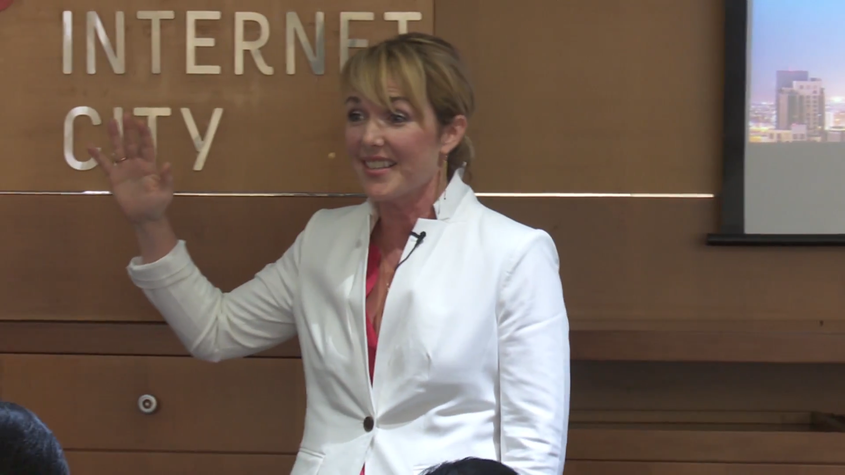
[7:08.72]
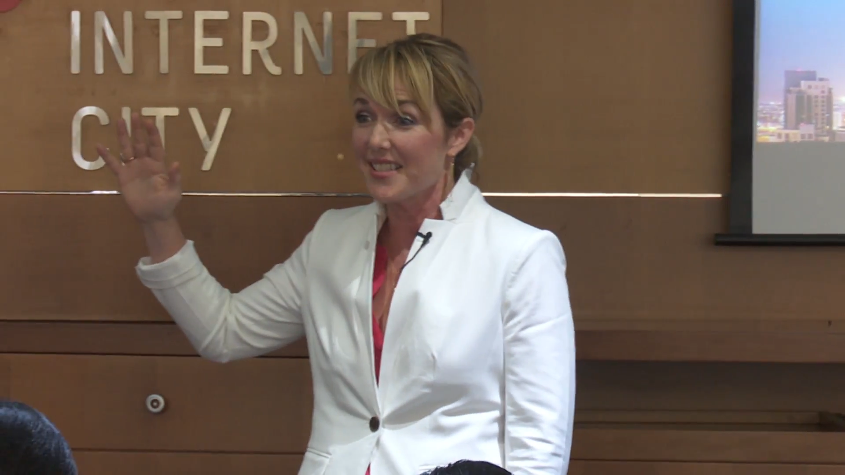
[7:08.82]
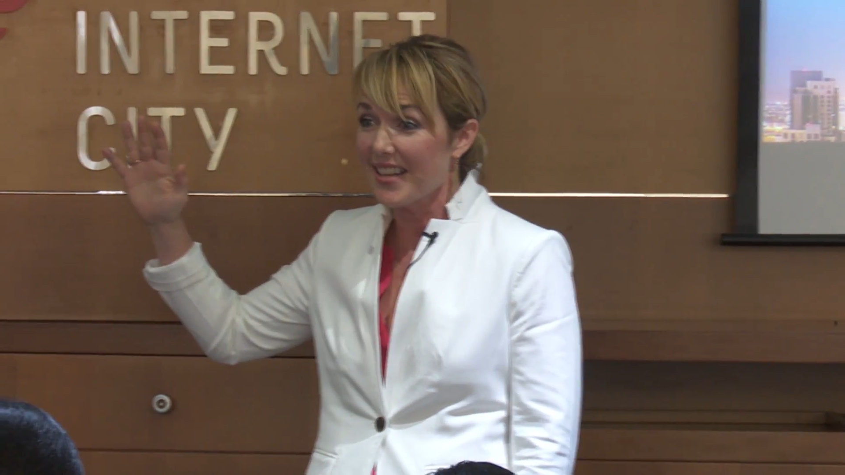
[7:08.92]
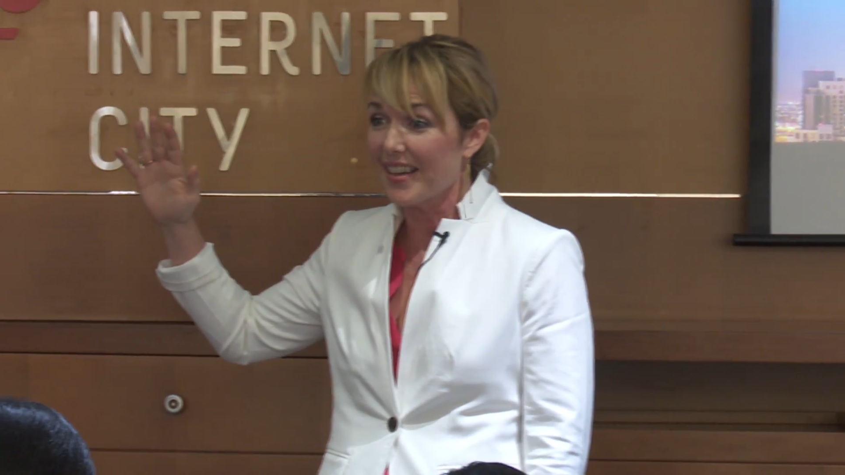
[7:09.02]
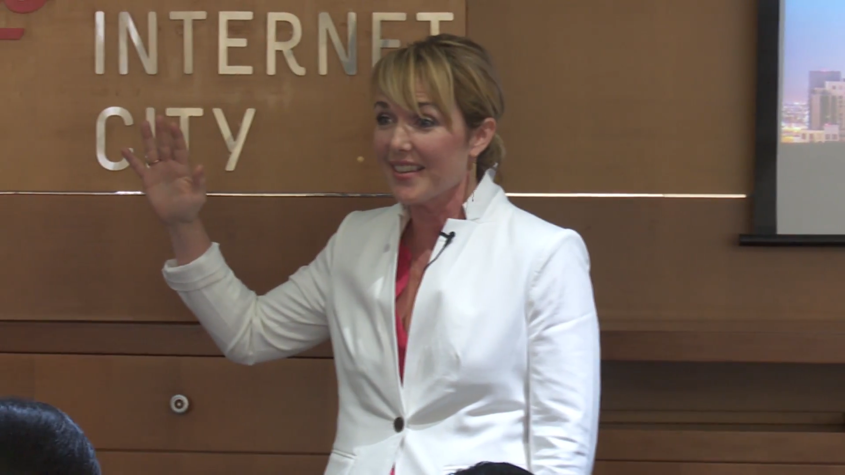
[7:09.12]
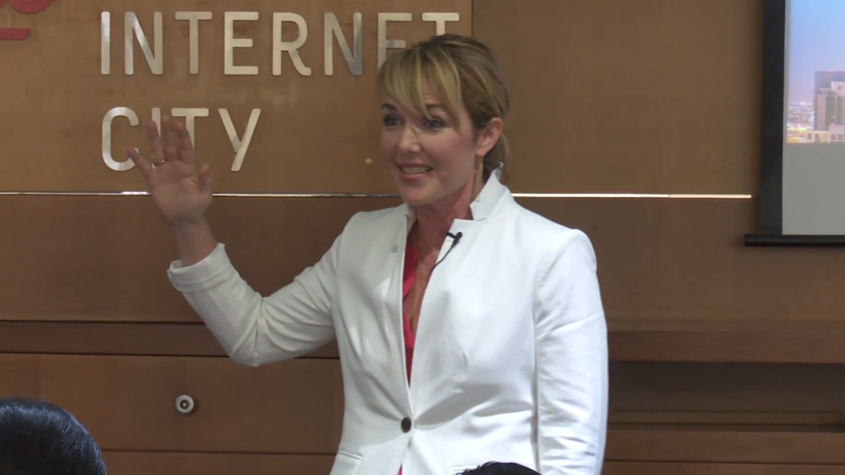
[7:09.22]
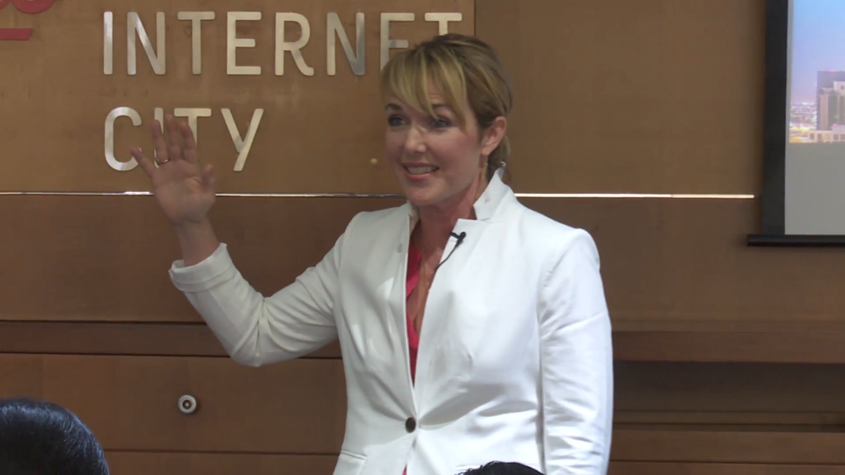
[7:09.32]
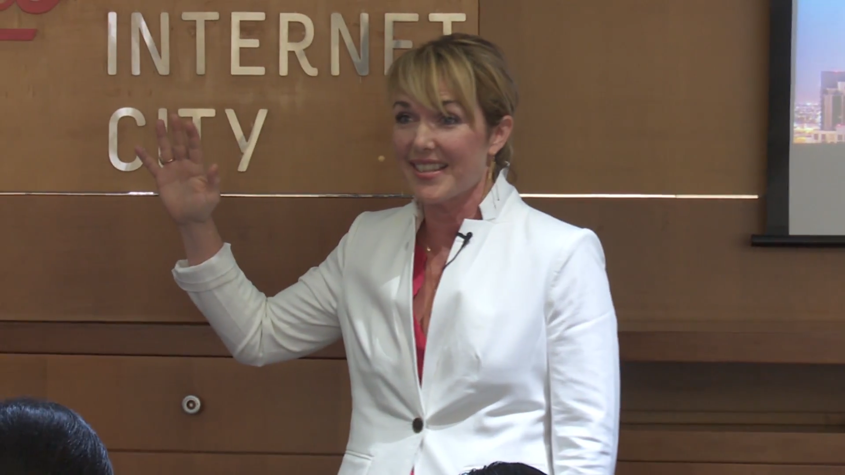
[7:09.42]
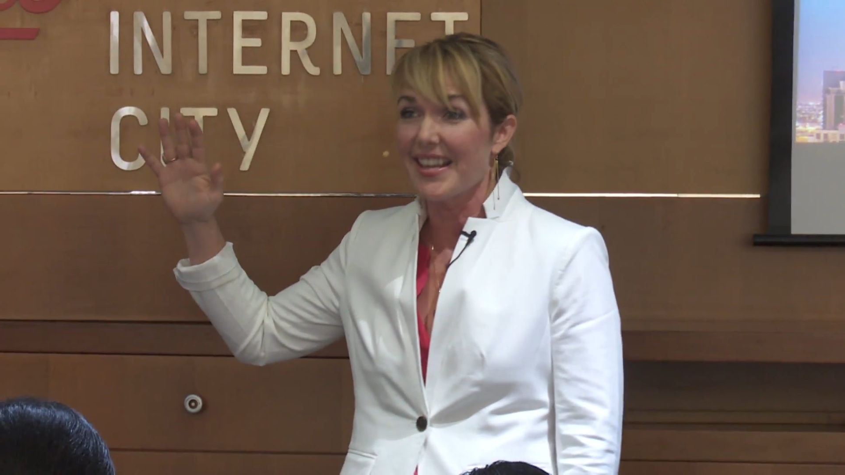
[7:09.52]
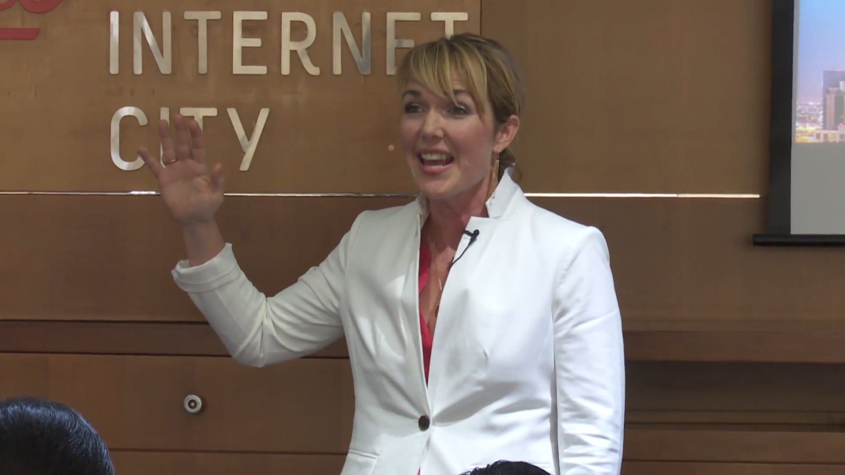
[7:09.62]

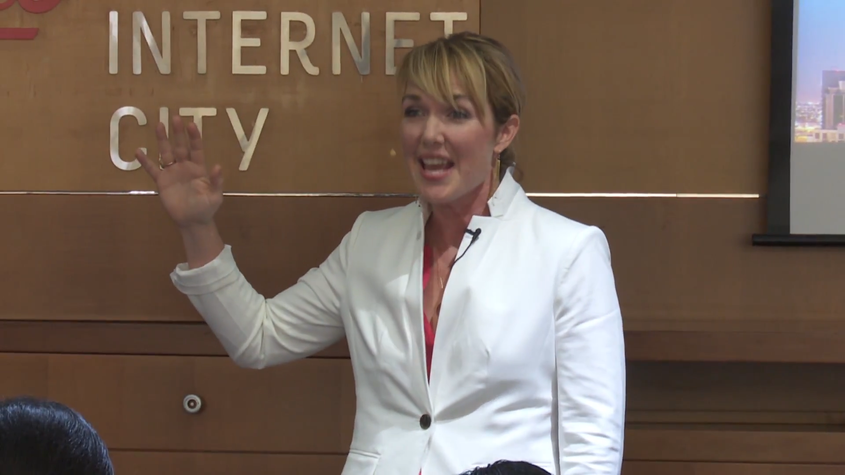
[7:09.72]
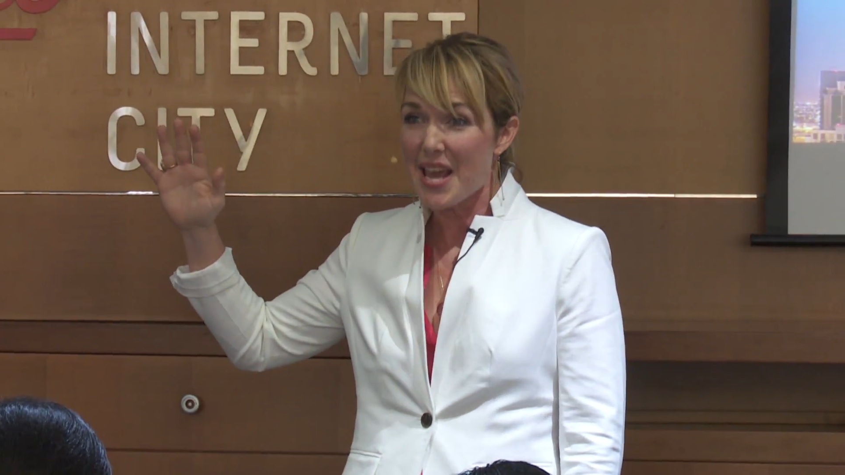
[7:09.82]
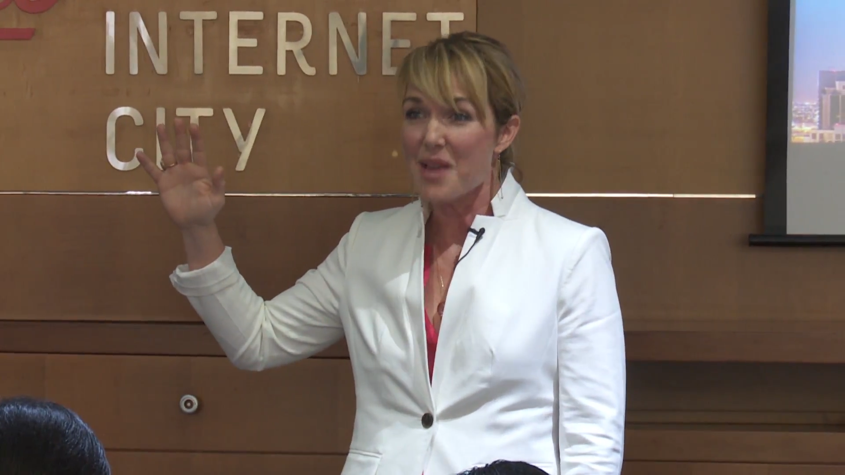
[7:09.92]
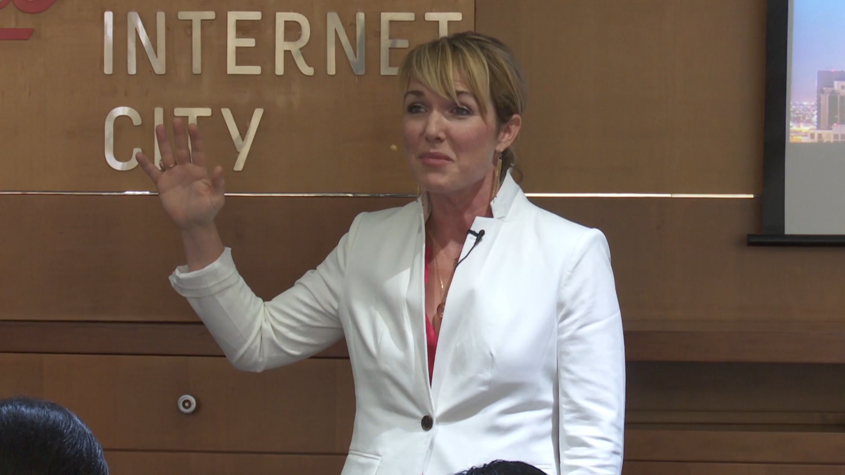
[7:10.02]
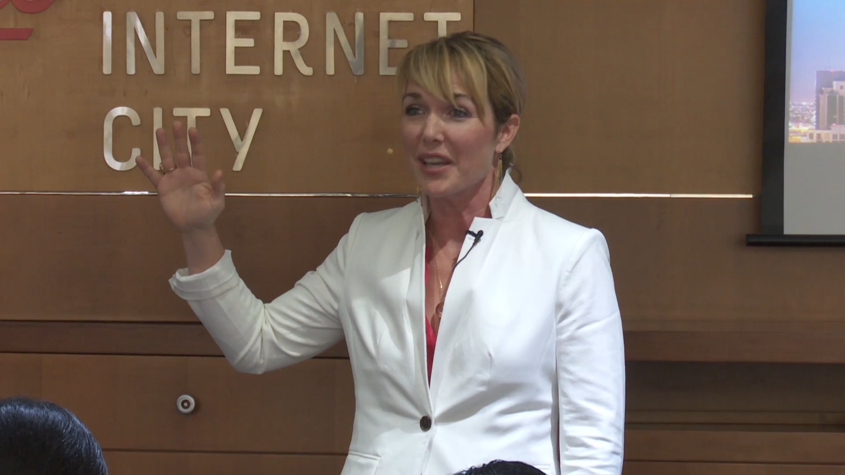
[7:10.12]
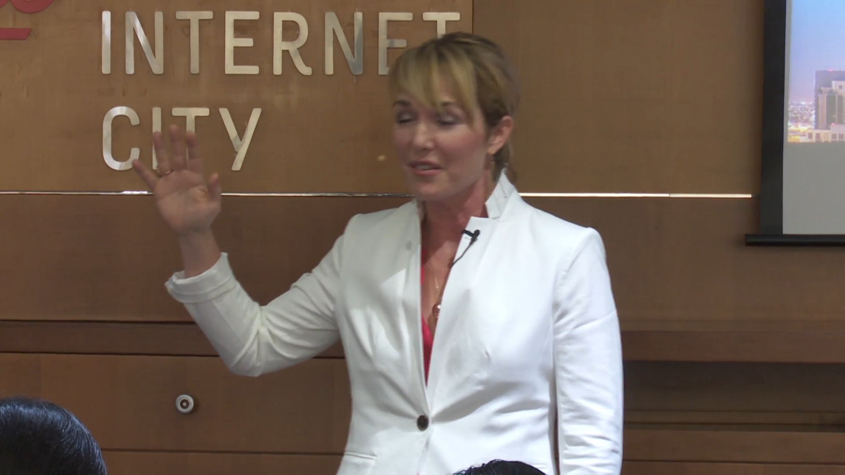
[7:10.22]
exist. And my